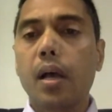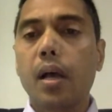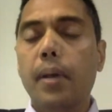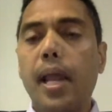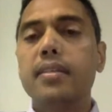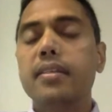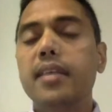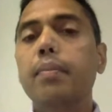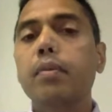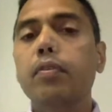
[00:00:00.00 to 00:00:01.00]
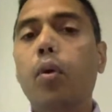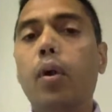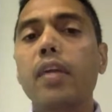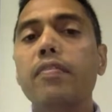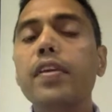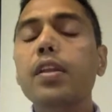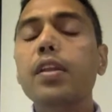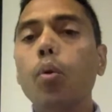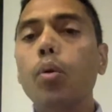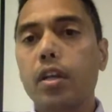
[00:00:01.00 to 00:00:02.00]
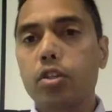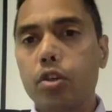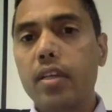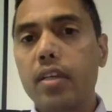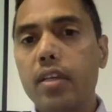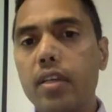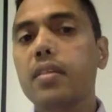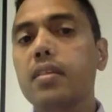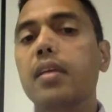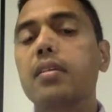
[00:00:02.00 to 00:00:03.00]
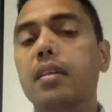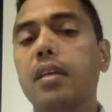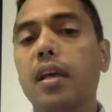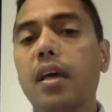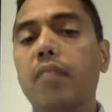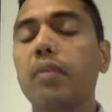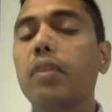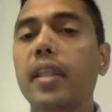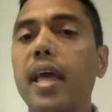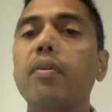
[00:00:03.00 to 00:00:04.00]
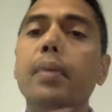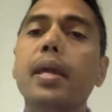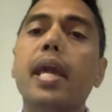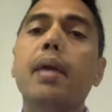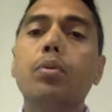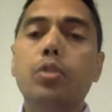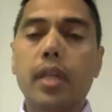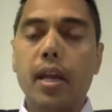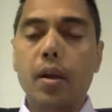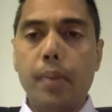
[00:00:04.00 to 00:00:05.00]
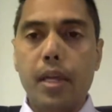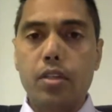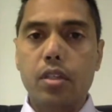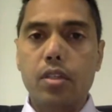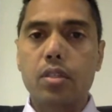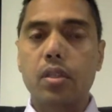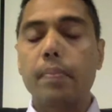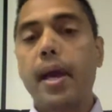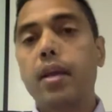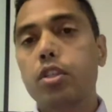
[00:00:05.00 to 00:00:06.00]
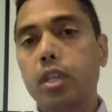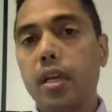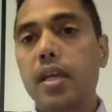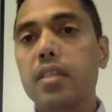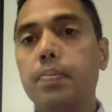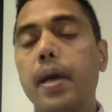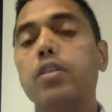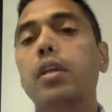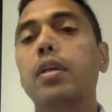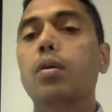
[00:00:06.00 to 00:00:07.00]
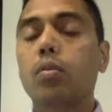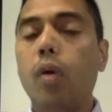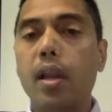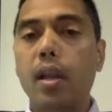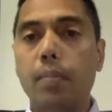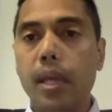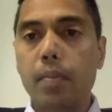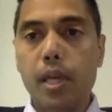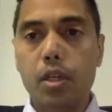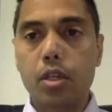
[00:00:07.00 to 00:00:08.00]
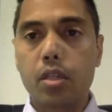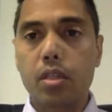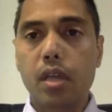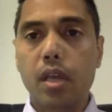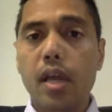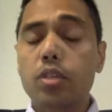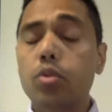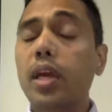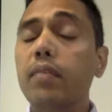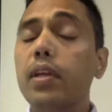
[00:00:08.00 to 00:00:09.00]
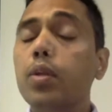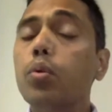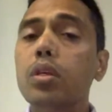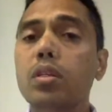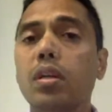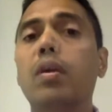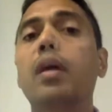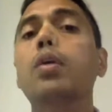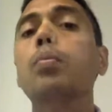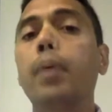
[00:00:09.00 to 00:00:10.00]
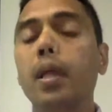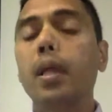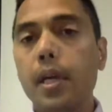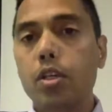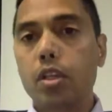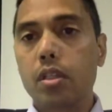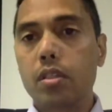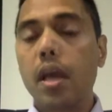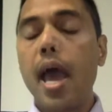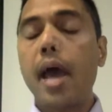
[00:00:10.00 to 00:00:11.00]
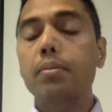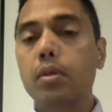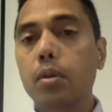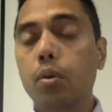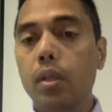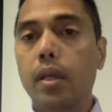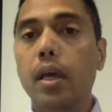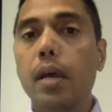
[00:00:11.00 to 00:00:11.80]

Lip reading: But as I said before, if we don't address these things, we will never be able to get our patients to the better state, especially our chronic pain patients. So can we do this in our acute pain patients? Absolutely.